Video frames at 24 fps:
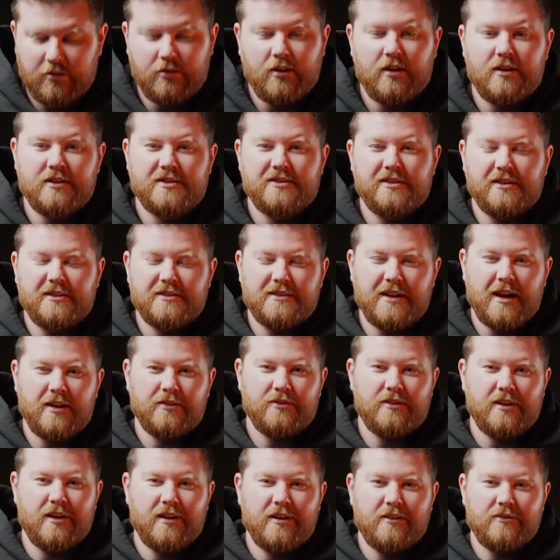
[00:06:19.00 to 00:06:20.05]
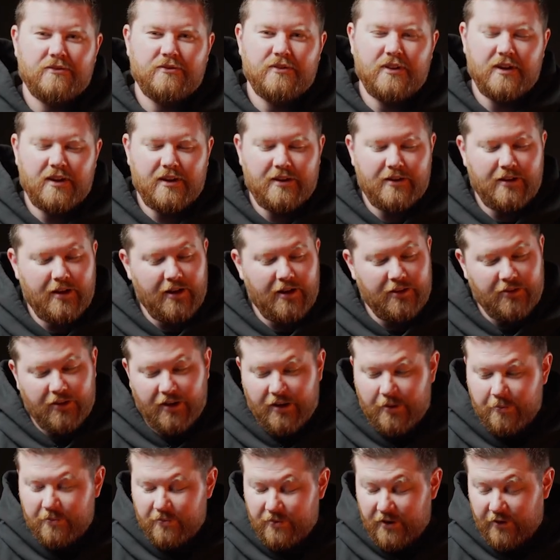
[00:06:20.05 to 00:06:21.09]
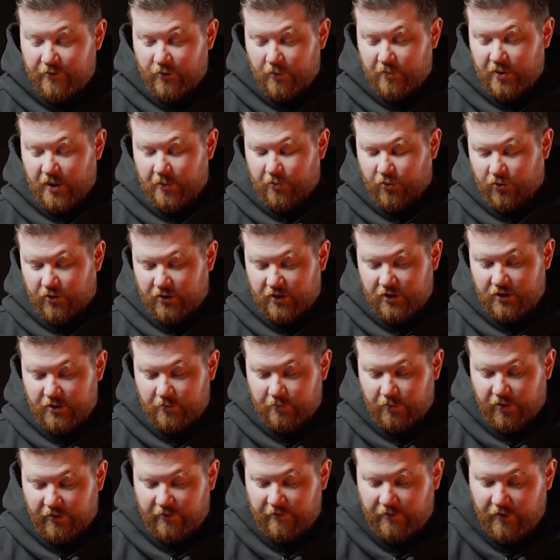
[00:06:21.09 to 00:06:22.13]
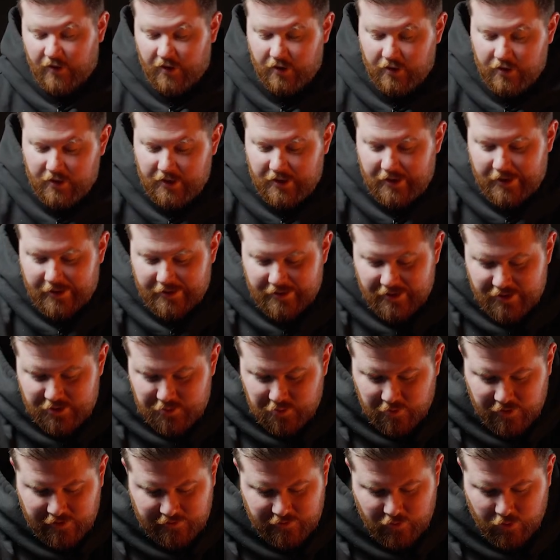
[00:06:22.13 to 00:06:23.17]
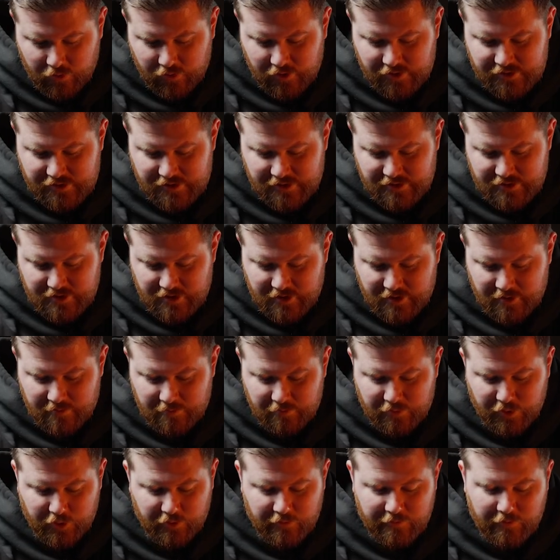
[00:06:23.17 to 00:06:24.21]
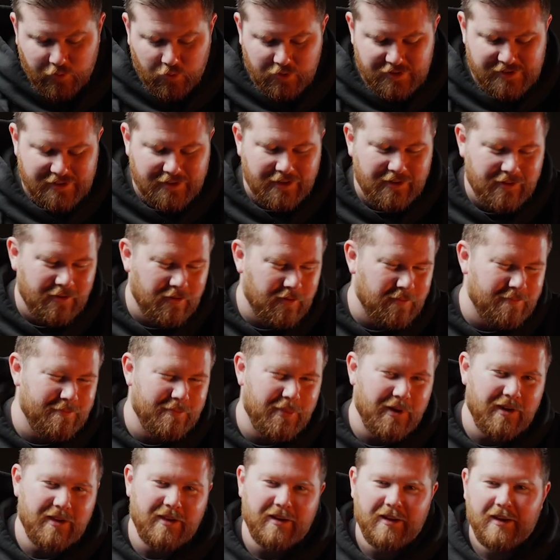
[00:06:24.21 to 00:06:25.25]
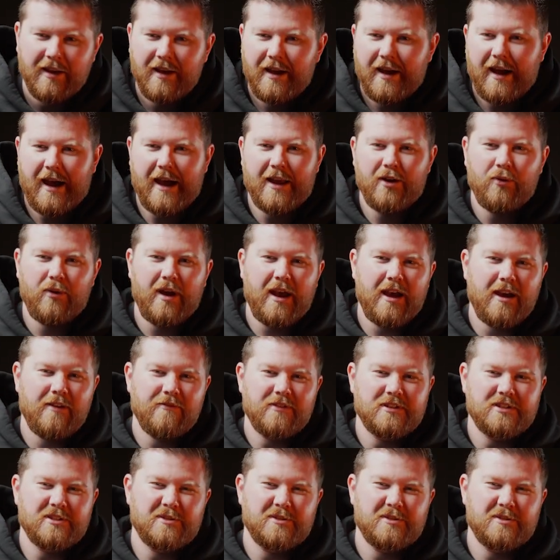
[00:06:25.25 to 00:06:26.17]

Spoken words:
a lot of slings out there that a lot of different people are going to prefer. This one, of course, is a Blue Force gear, but I don't have a